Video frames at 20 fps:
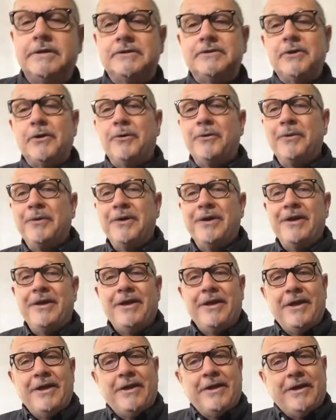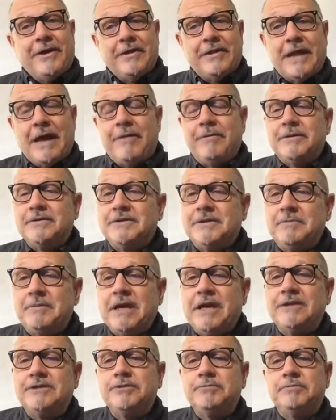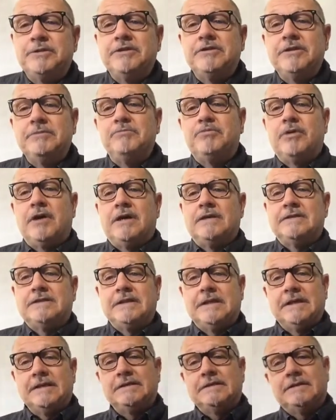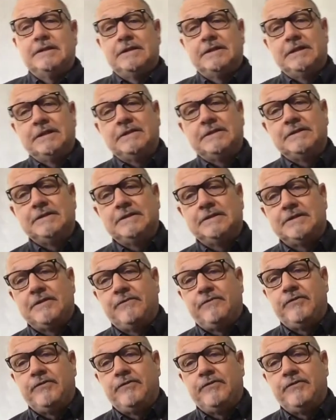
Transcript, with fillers: So that was the banjo building process, and this is the